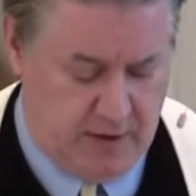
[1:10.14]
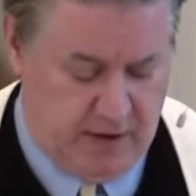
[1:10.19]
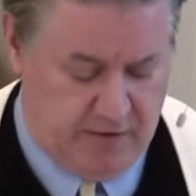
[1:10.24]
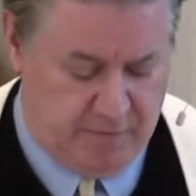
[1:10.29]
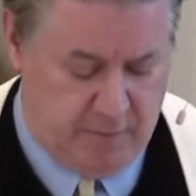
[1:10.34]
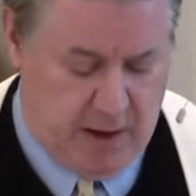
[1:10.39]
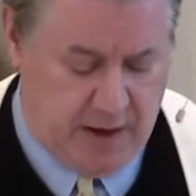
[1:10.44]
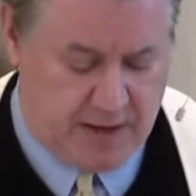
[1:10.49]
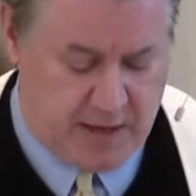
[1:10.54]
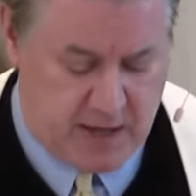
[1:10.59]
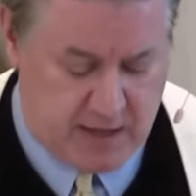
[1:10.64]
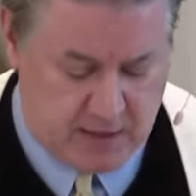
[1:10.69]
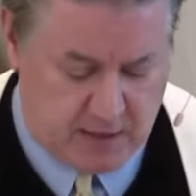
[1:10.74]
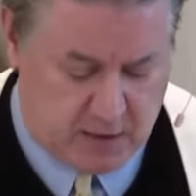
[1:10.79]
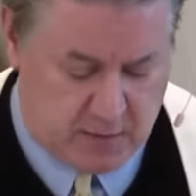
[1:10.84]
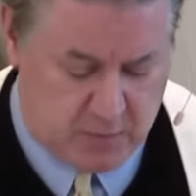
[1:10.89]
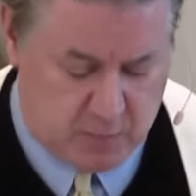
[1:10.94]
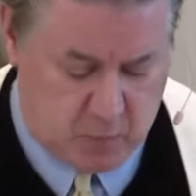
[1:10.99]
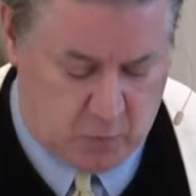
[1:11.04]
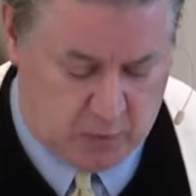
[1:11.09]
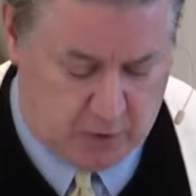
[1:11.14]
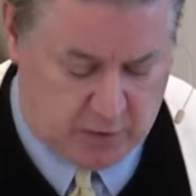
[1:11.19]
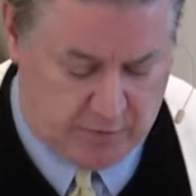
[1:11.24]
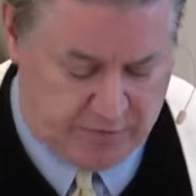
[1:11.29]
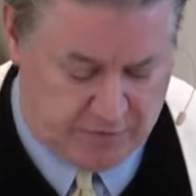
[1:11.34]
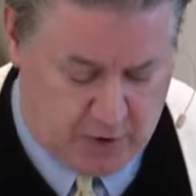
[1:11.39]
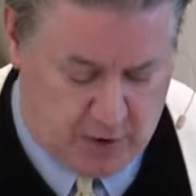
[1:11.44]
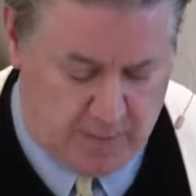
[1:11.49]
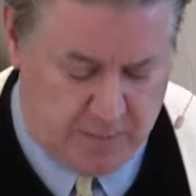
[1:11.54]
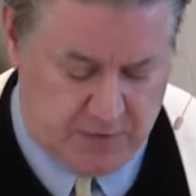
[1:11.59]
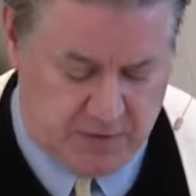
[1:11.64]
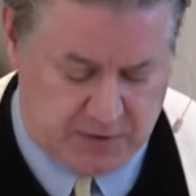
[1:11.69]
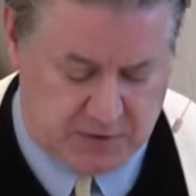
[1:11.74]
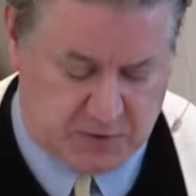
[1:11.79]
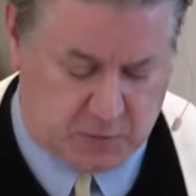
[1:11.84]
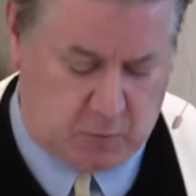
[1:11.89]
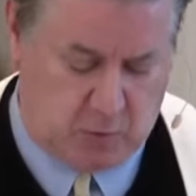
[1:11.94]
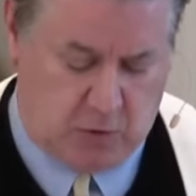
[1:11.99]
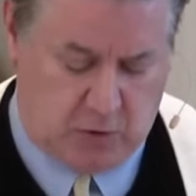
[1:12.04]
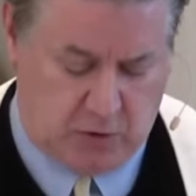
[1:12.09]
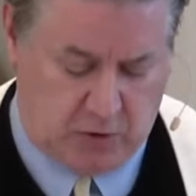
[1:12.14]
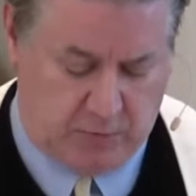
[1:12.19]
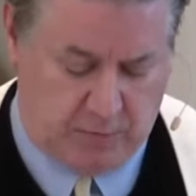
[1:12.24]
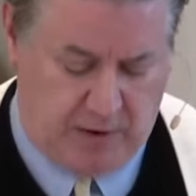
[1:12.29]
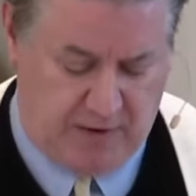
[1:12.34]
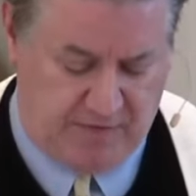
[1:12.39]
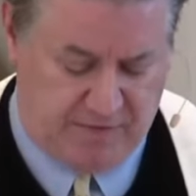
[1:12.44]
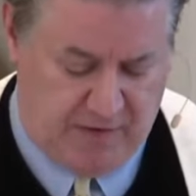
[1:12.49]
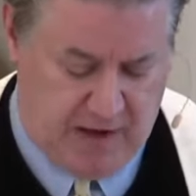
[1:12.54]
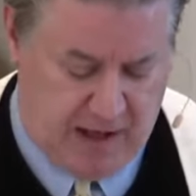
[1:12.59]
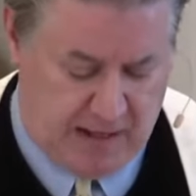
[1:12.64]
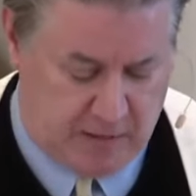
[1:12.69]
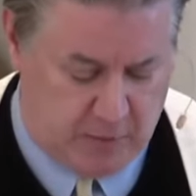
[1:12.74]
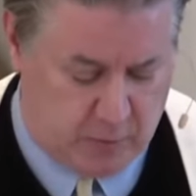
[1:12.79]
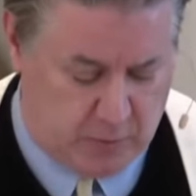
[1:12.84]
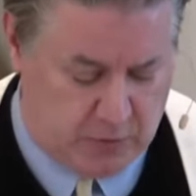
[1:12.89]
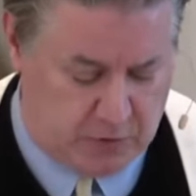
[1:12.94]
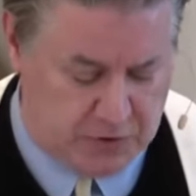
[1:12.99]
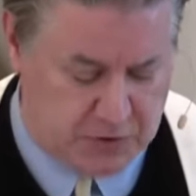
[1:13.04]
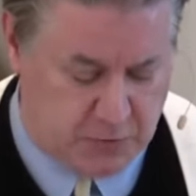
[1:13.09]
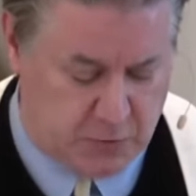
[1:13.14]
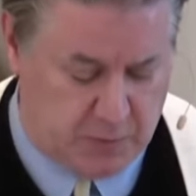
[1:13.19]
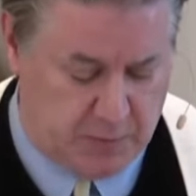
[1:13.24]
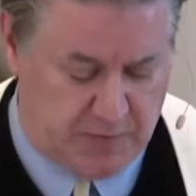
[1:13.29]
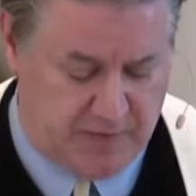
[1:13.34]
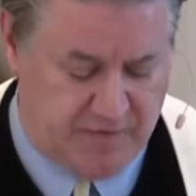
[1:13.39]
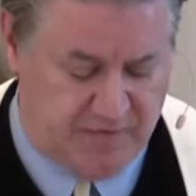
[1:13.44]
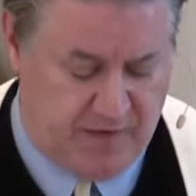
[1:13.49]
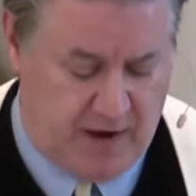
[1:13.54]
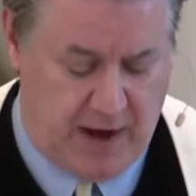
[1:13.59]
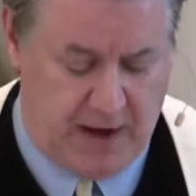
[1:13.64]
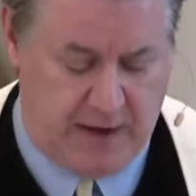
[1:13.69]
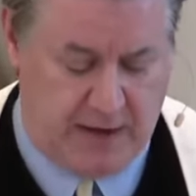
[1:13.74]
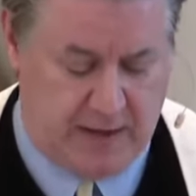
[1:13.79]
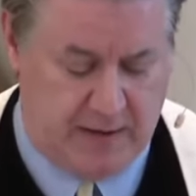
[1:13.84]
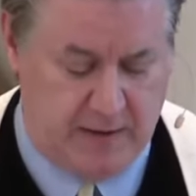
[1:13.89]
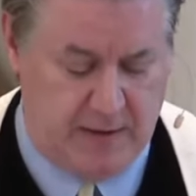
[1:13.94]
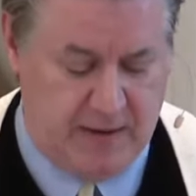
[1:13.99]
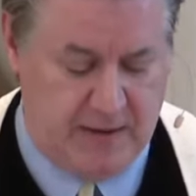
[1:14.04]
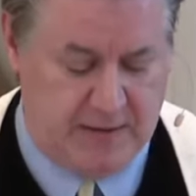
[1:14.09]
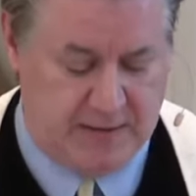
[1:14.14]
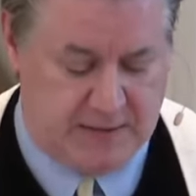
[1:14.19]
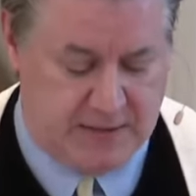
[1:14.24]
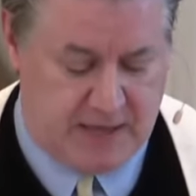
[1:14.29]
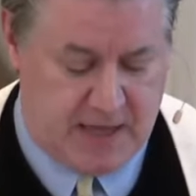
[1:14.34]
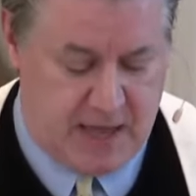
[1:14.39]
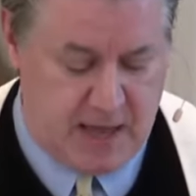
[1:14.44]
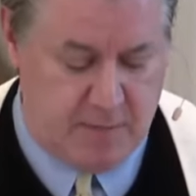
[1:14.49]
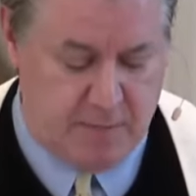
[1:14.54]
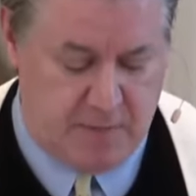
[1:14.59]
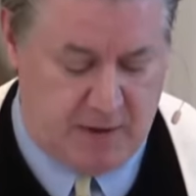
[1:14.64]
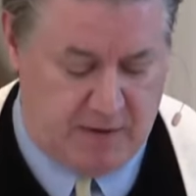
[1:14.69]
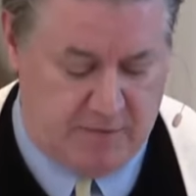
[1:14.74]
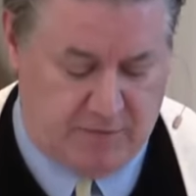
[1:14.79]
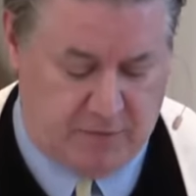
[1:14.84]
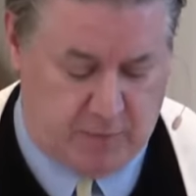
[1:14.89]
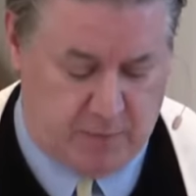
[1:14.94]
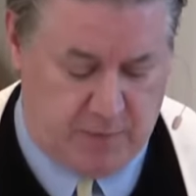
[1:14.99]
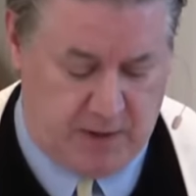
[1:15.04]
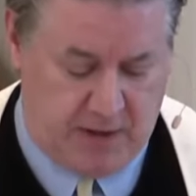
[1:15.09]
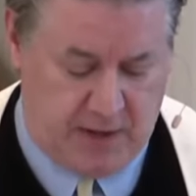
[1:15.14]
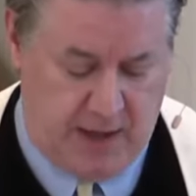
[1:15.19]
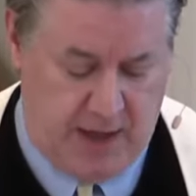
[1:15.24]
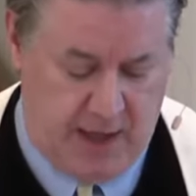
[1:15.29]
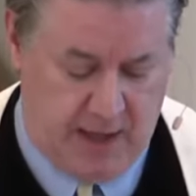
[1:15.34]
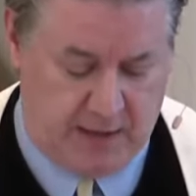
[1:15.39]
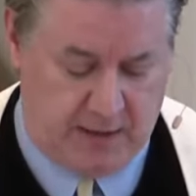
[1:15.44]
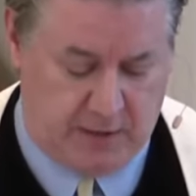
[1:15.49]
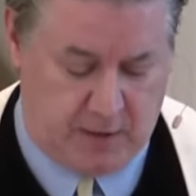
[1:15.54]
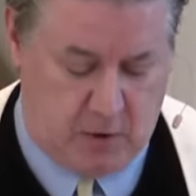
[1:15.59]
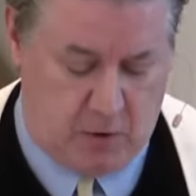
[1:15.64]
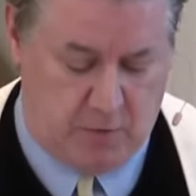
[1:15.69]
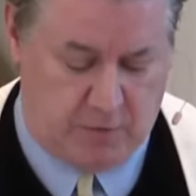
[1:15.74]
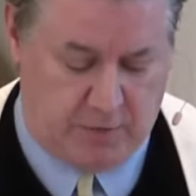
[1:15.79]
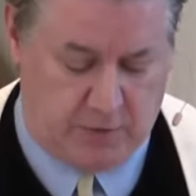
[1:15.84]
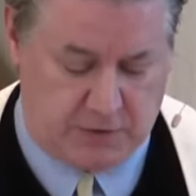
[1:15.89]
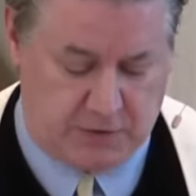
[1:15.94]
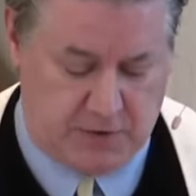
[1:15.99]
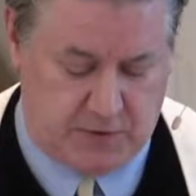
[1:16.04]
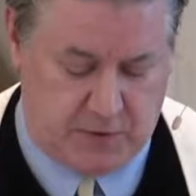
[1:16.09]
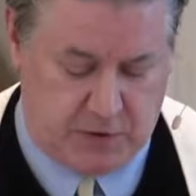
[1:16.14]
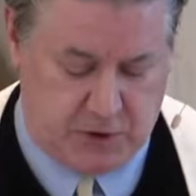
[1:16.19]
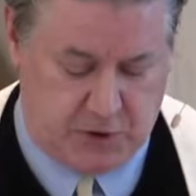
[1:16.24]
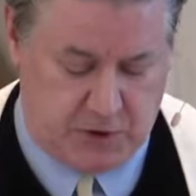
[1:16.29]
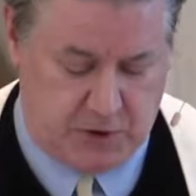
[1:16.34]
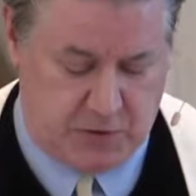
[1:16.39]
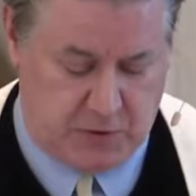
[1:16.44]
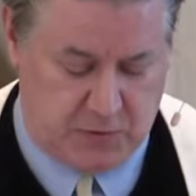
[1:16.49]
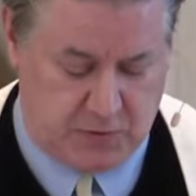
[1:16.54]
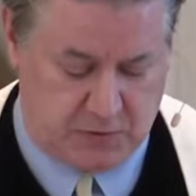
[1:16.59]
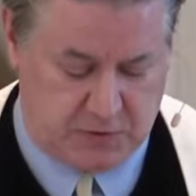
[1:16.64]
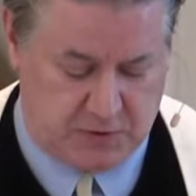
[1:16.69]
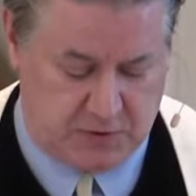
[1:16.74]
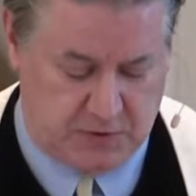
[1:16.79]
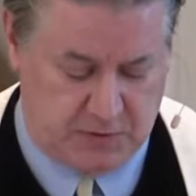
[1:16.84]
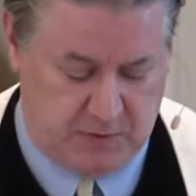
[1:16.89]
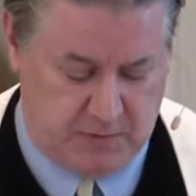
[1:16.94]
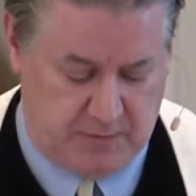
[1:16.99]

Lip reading: If my kingdom were from this world, my followers would be fighting to keep me from being handed over to the Jews.